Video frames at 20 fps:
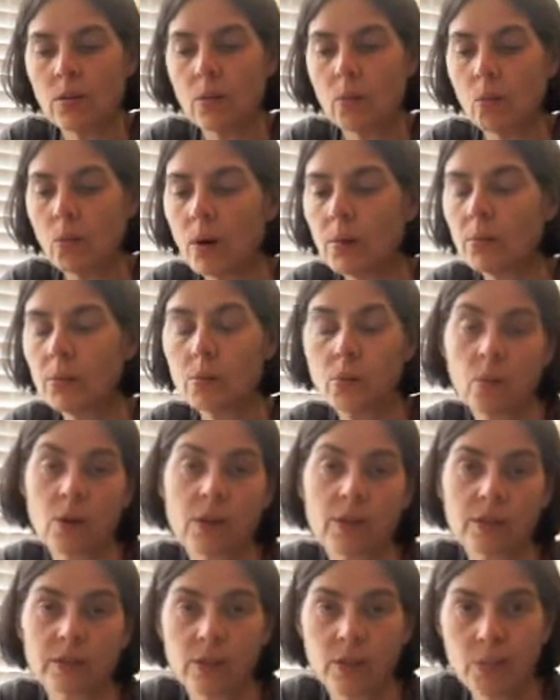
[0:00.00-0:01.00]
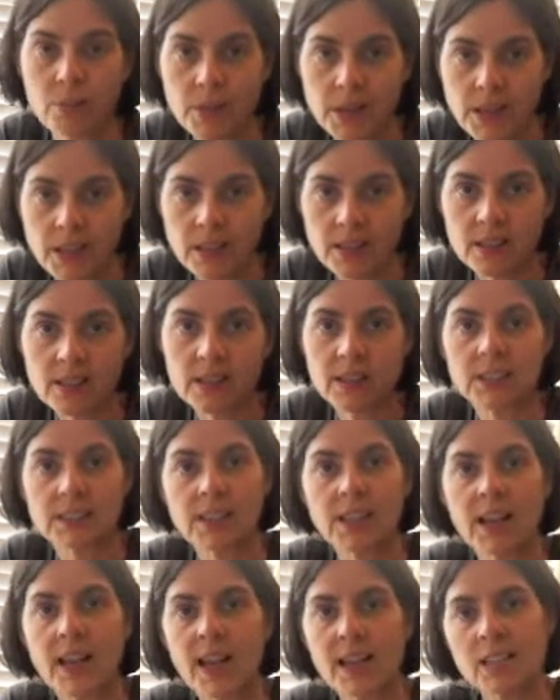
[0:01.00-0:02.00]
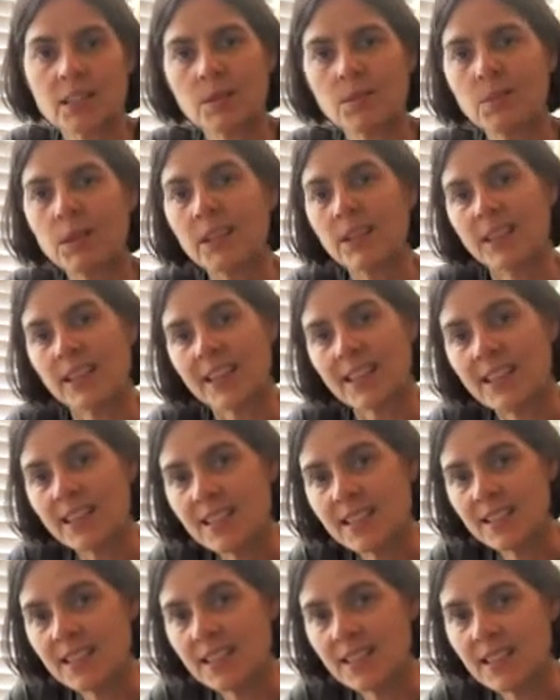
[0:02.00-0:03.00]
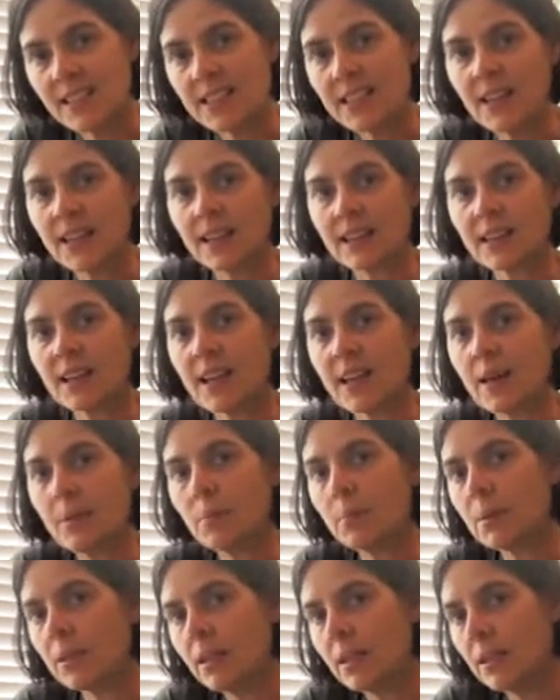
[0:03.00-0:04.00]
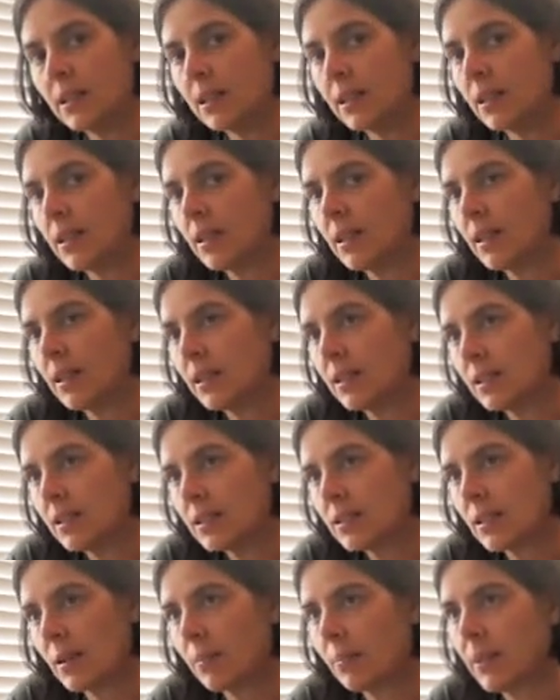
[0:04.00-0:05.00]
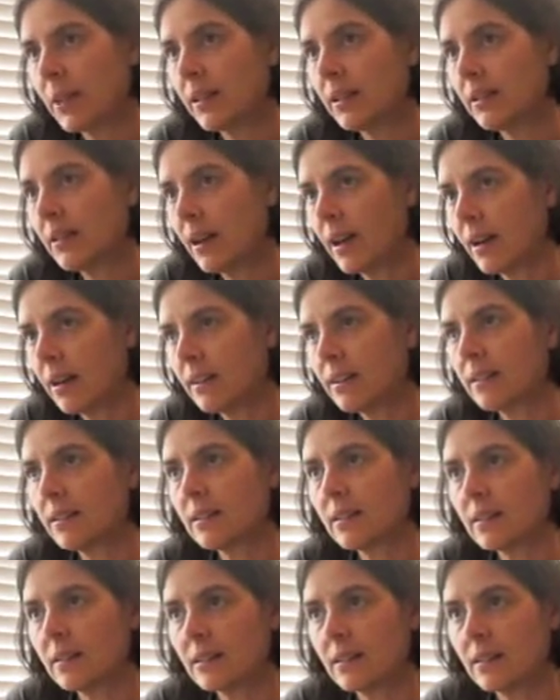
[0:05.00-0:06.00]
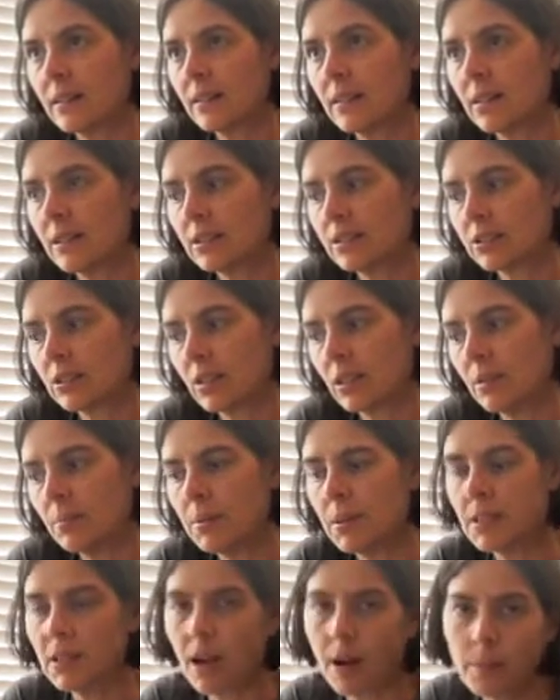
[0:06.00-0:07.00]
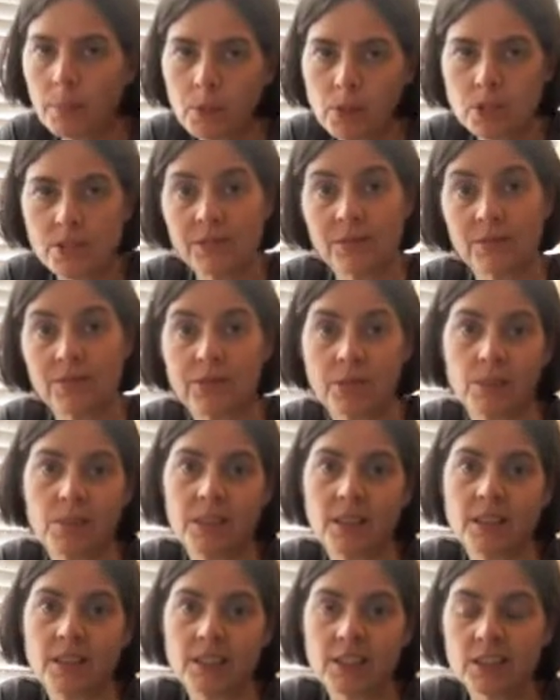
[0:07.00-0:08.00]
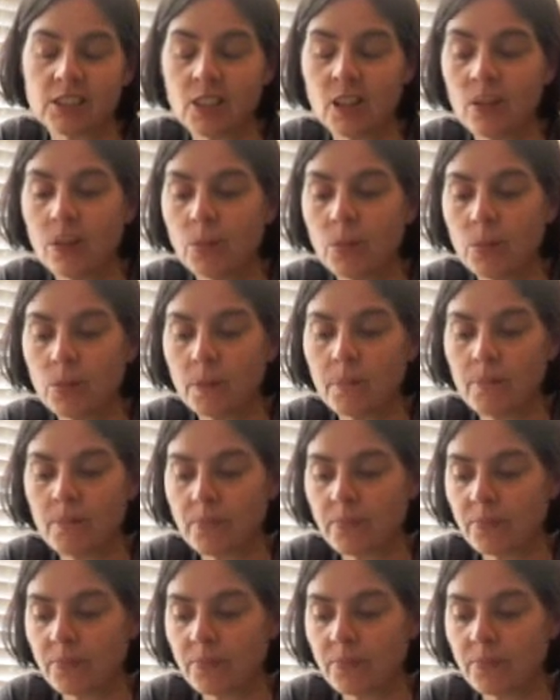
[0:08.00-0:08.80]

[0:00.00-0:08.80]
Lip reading: what would work for me, because it has to be easy. It can't be something that is going to be cumbersome for me. So